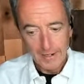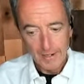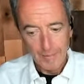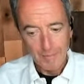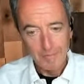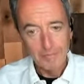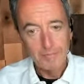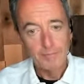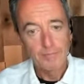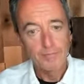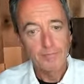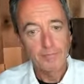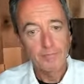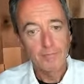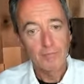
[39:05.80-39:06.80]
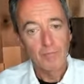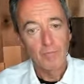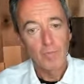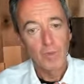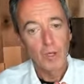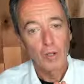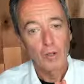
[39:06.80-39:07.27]

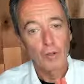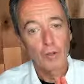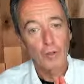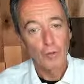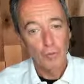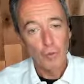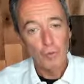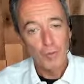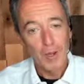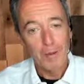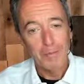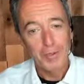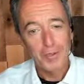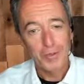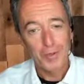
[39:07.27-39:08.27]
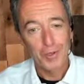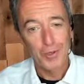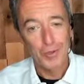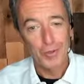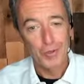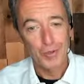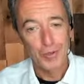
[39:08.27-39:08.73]
the group
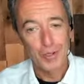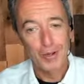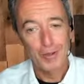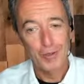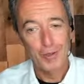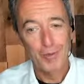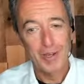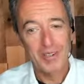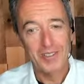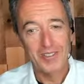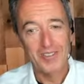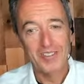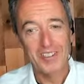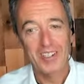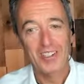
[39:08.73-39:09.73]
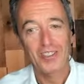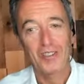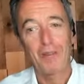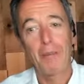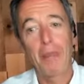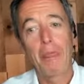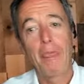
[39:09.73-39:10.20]
non-material source energy medicine
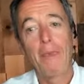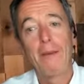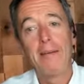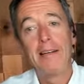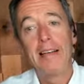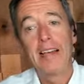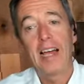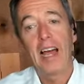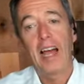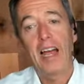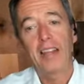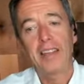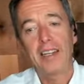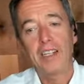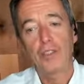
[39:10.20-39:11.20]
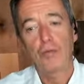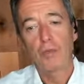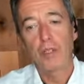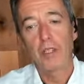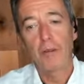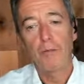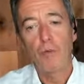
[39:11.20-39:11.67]
session, I think it's
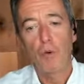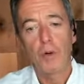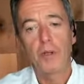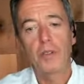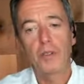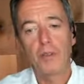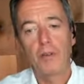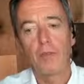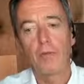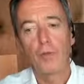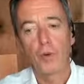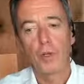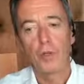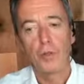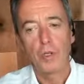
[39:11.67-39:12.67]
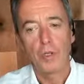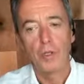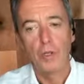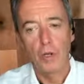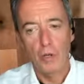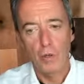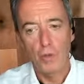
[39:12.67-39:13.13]
really important for you to
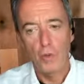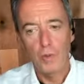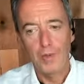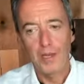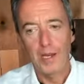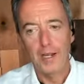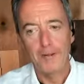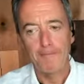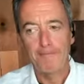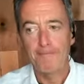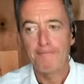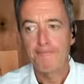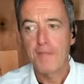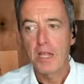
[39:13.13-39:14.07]
know that